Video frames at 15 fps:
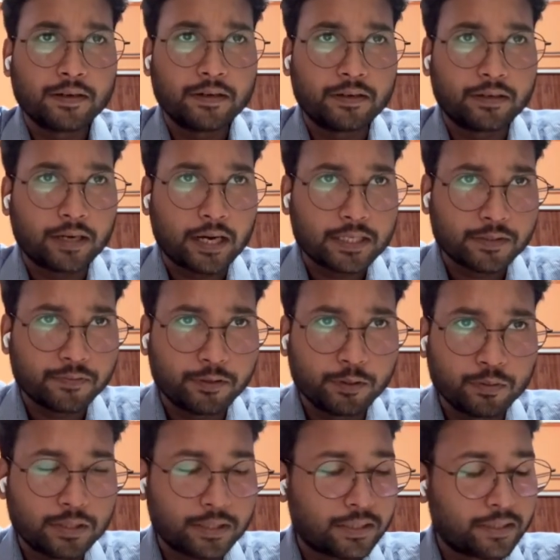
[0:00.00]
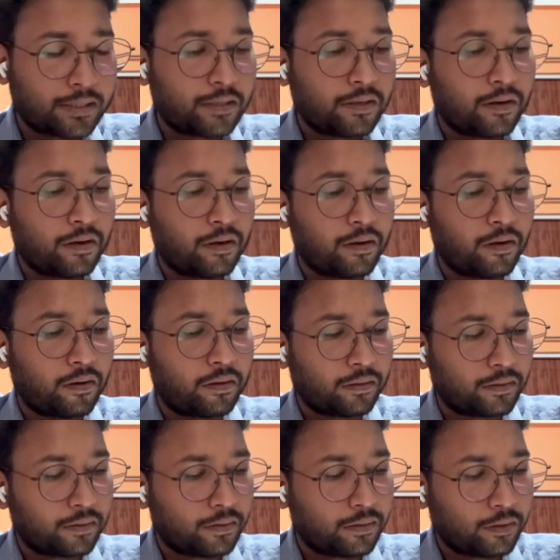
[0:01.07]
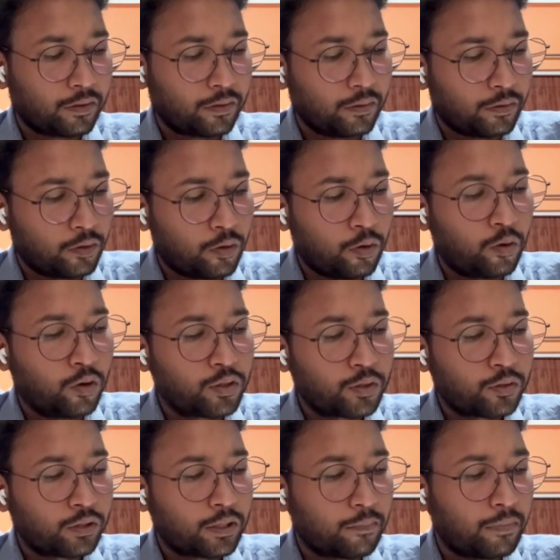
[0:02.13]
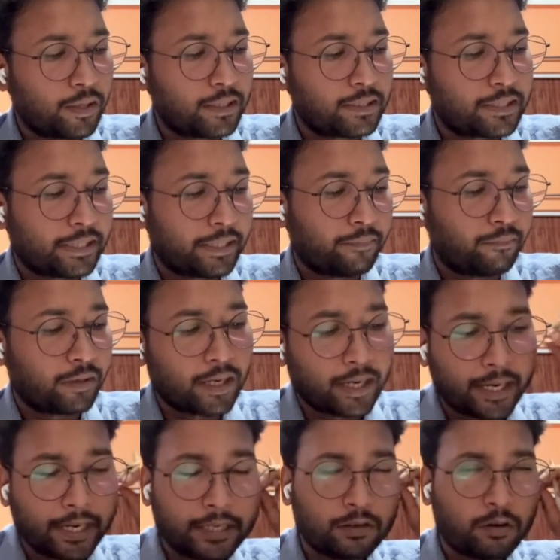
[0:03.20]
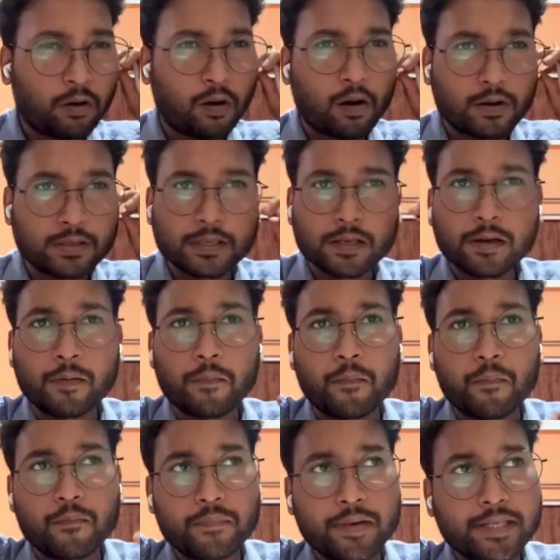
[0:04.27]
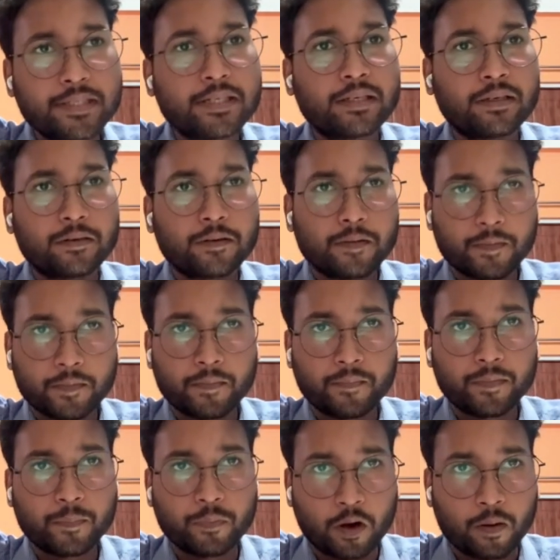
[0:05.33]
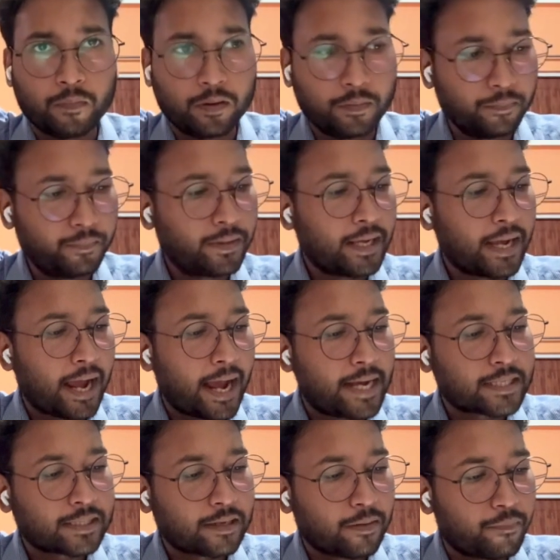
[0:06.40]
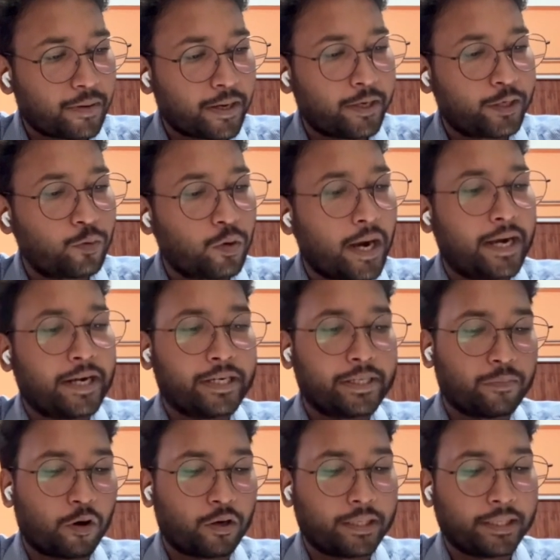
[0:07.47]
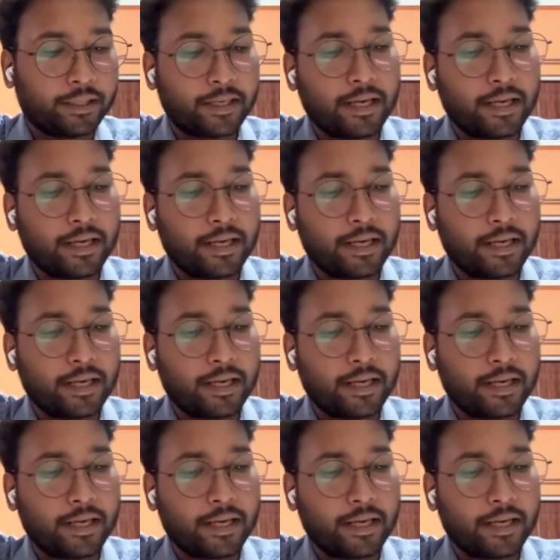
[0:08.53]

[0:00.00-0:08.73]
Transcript: transfuses or goes to the bloodstream, it causes major problem as compared to antibody.